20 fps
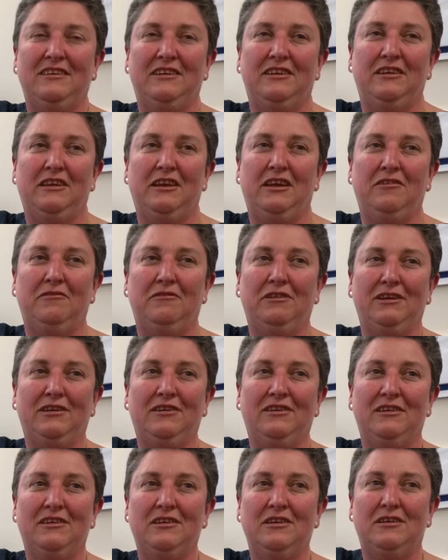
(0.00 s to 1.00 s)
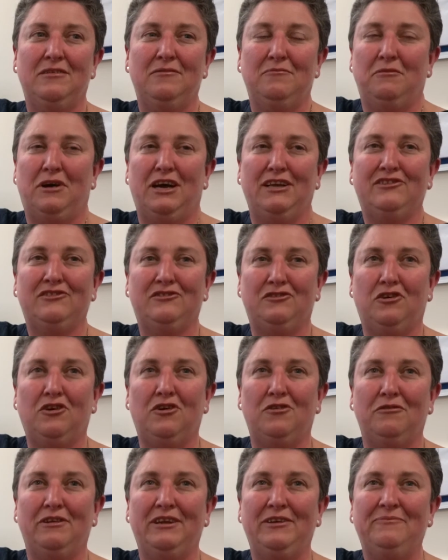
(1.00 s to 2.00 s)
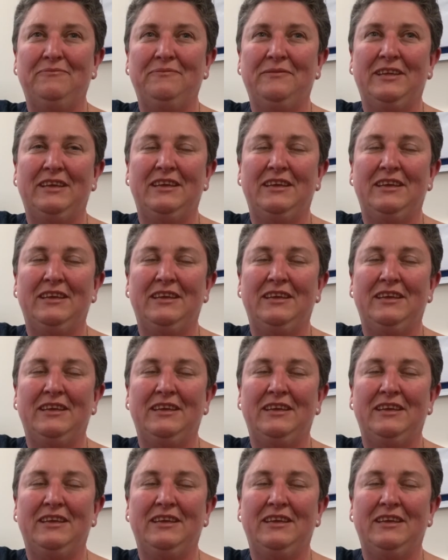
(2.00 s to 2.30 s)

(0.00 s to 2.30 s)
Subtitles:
in hearing my story.